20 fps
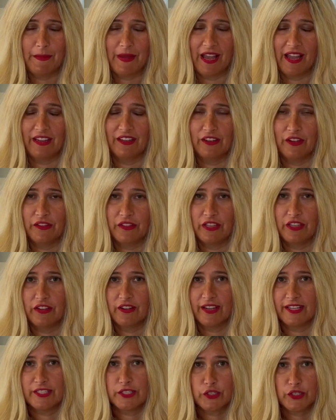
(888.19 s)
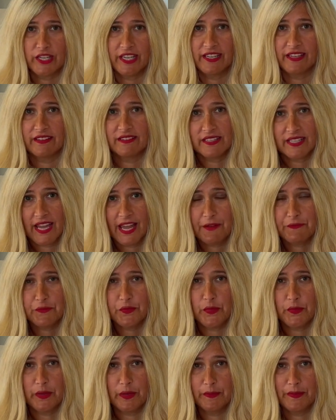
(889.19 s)
I know that you guys are taking time
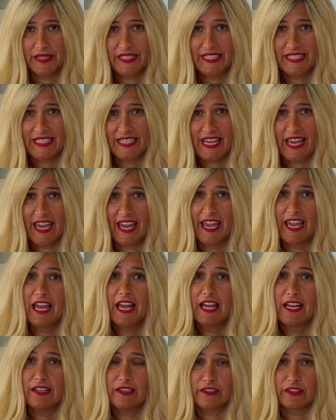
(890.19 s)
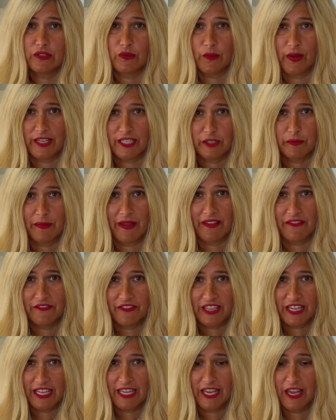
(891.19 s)
from your busy day to watch my
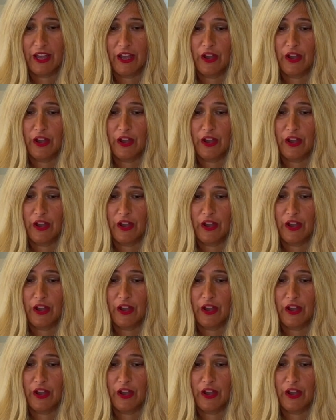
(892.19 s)
video,